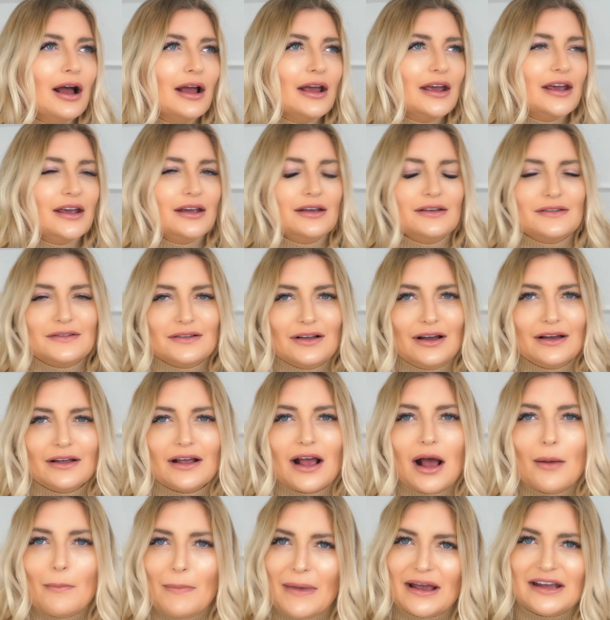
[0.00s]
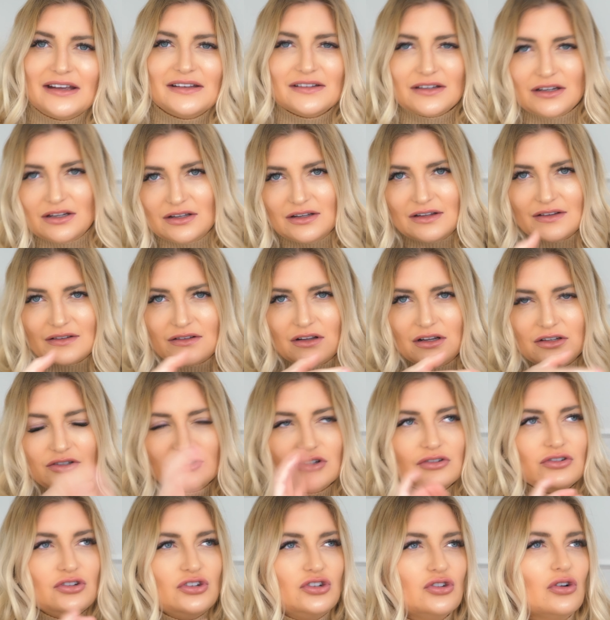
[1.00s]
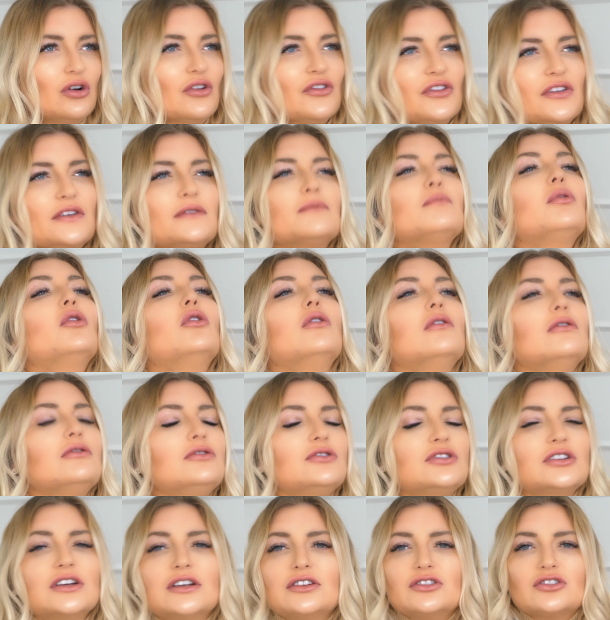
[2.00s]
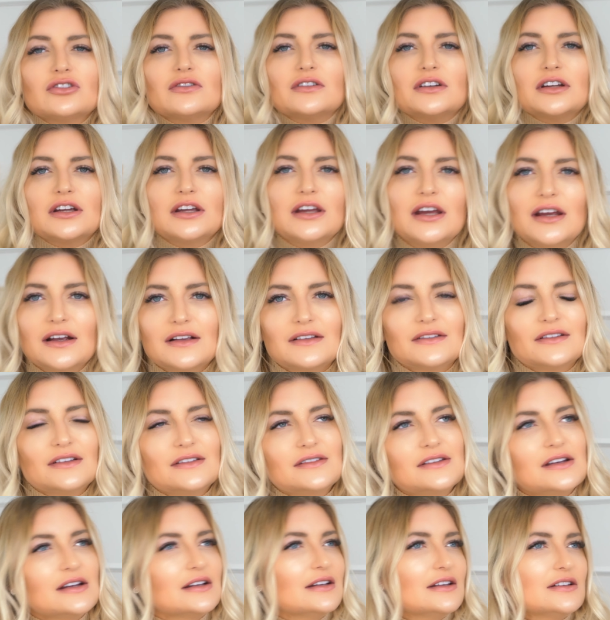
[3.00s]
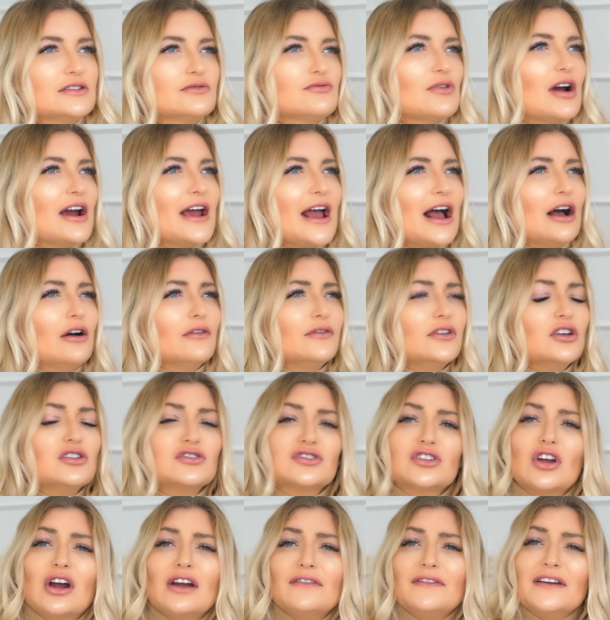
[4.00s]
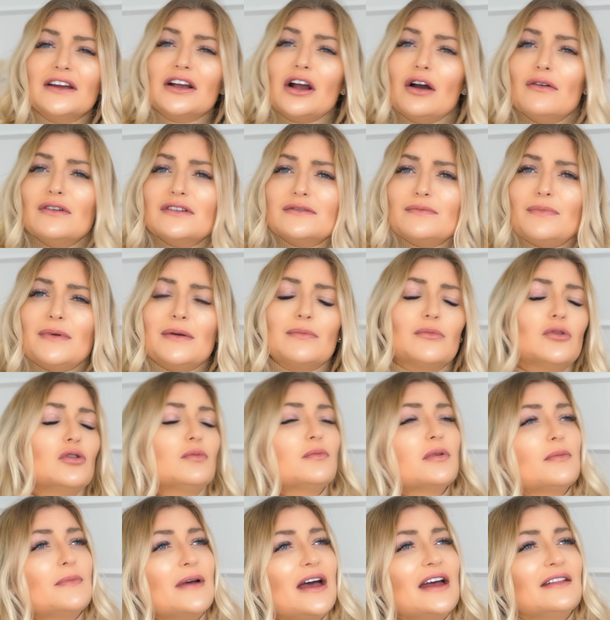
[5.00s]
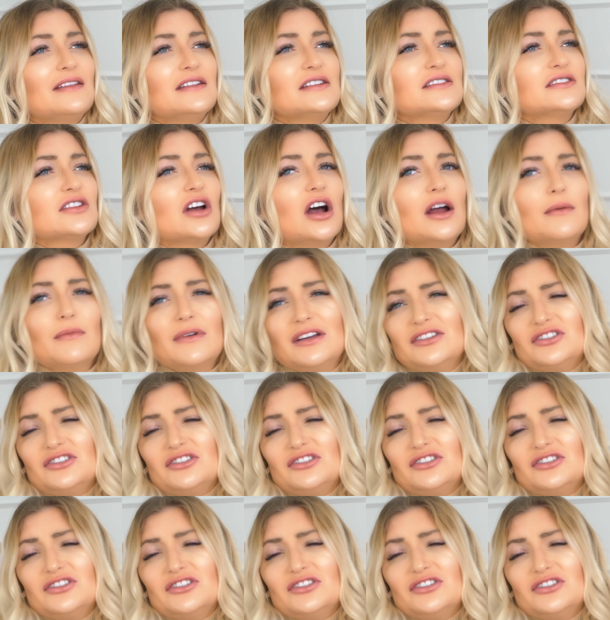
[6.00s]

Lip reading: It is like amazing. It's like do shots, it's poured ginger, and it kicks the sickness right out of you. So I think I was a bit more prepared this time.